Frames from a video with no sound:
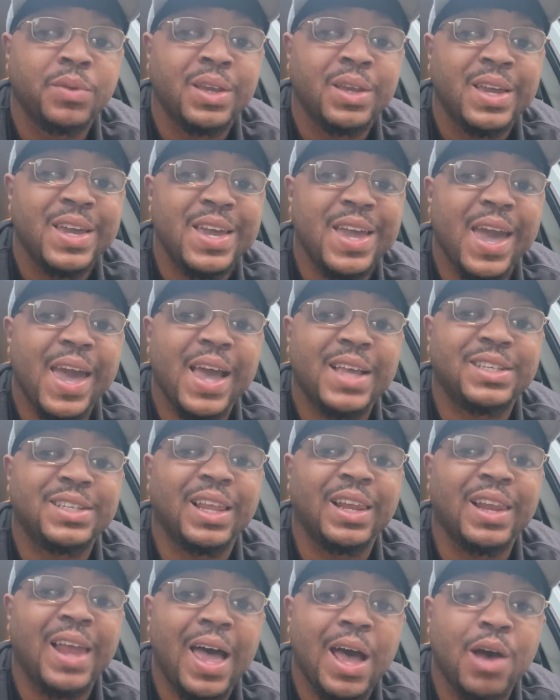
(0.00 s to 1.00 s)
He has
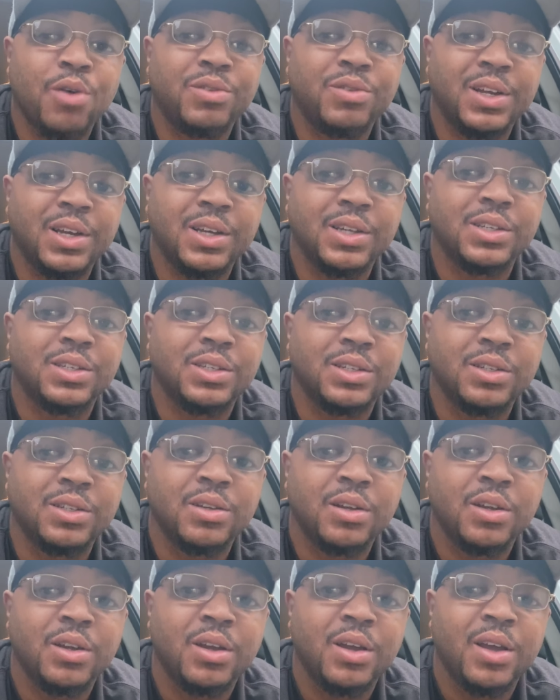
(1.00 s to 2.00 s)
allowed us
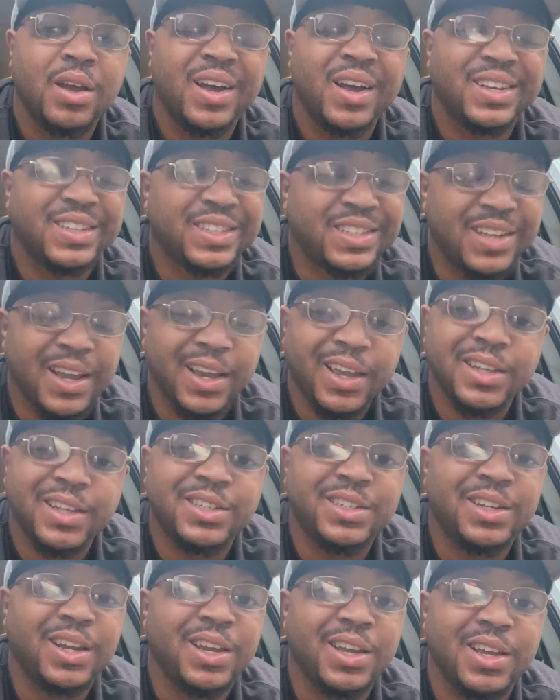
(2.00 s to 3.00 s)
a second
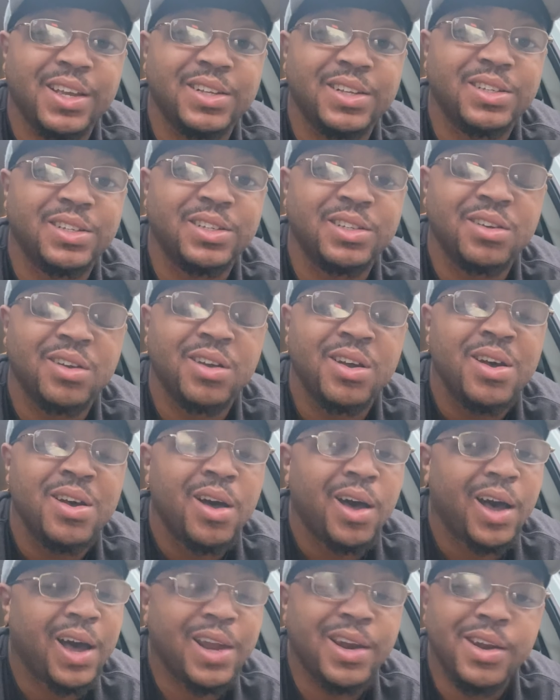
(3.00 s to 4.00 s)
chance,
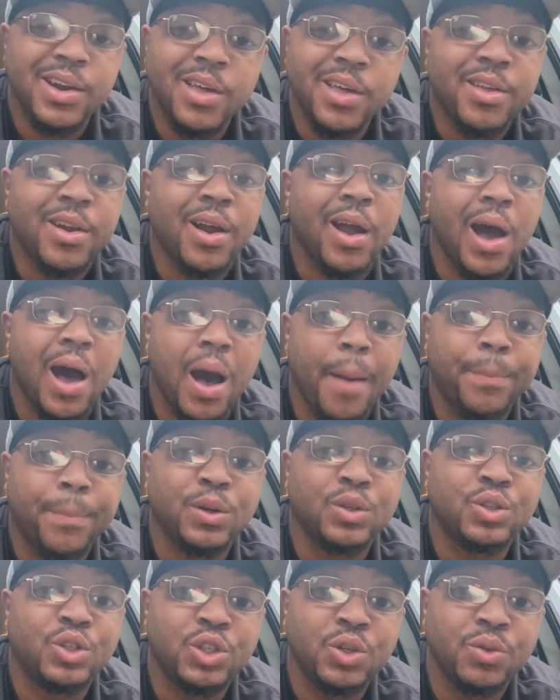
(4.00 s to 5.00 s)
another
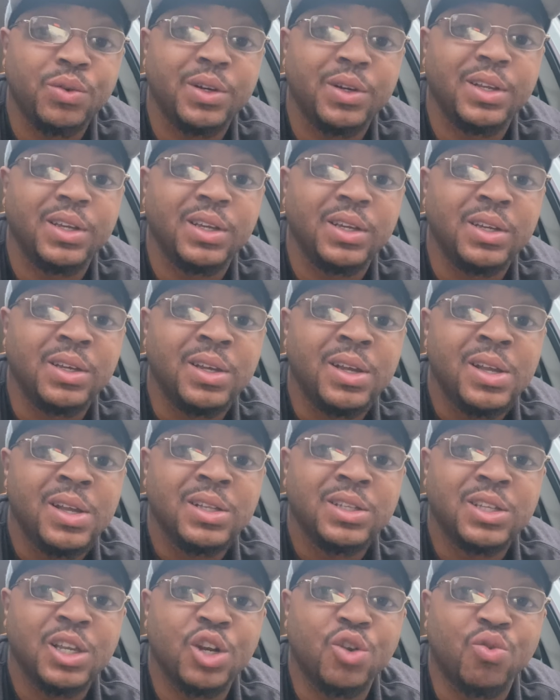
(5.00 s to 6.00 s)
opportunity
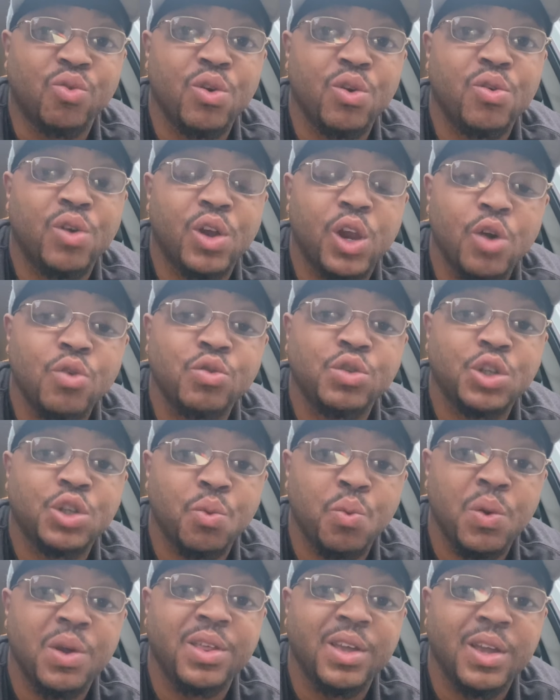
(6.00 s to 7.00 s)
to grow closer
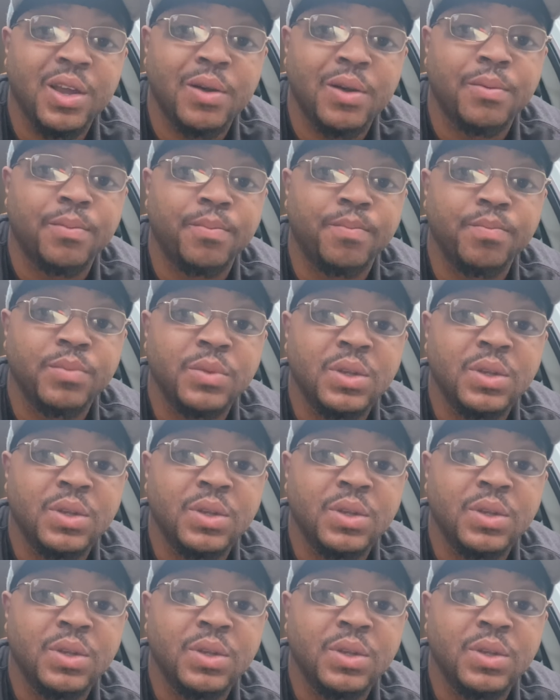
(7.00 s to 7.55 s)
with Him,